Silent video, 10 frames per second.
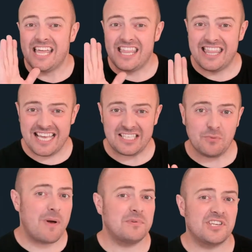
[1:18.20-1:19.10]
This
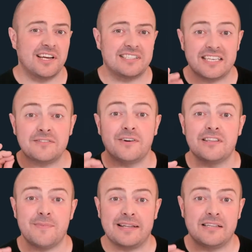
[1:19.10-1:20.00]
website is
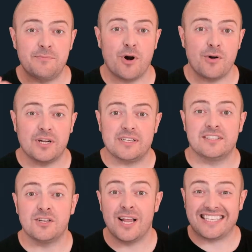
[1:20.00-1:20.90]
fundamentally broken,
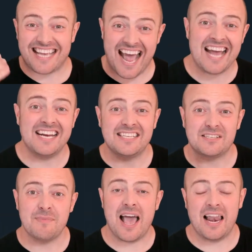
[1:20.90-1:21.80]
so let's add some
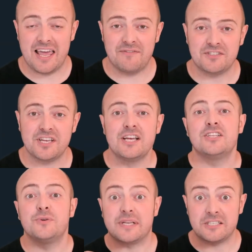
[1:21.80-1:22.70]
elifs
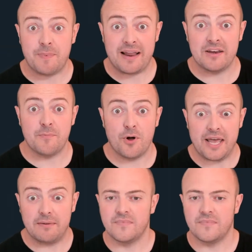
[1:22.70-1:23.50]
to expand upon it.